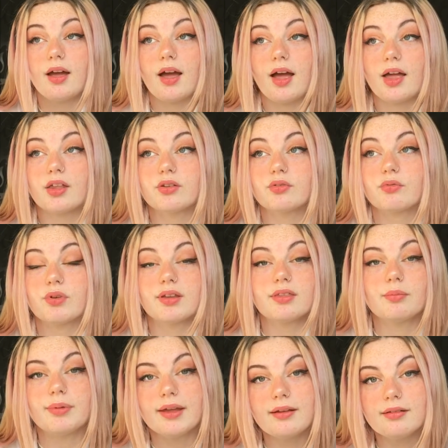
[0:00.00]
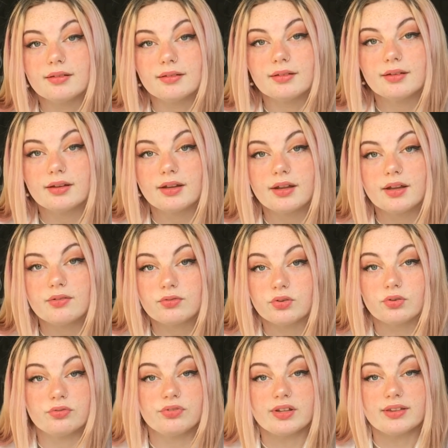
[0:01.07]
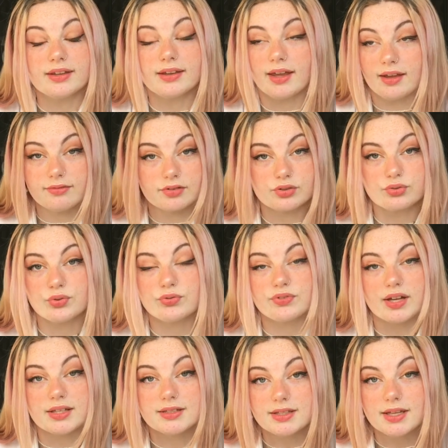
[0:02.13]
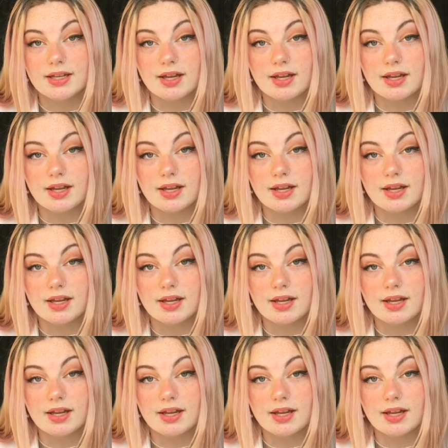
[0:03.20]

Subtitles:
and ring the bell if you're feeling ever so fancy.